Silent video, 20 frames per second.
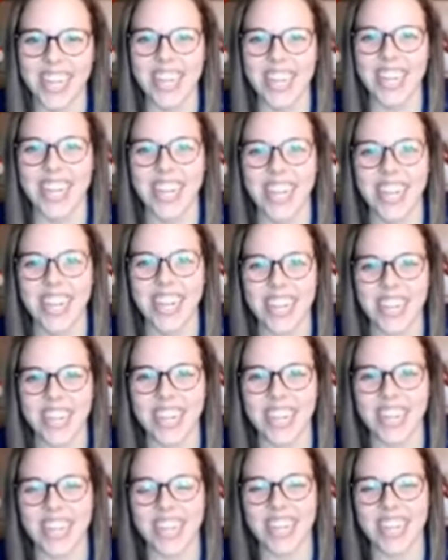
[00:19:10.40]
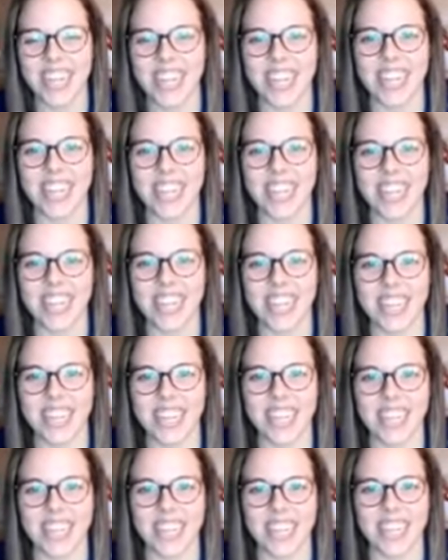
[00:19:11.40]

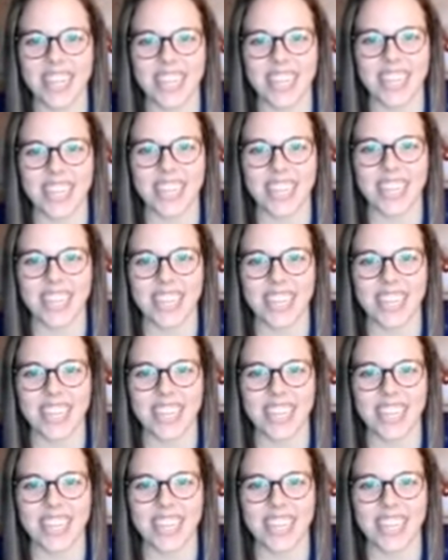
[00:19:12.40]
This person isn't speaking.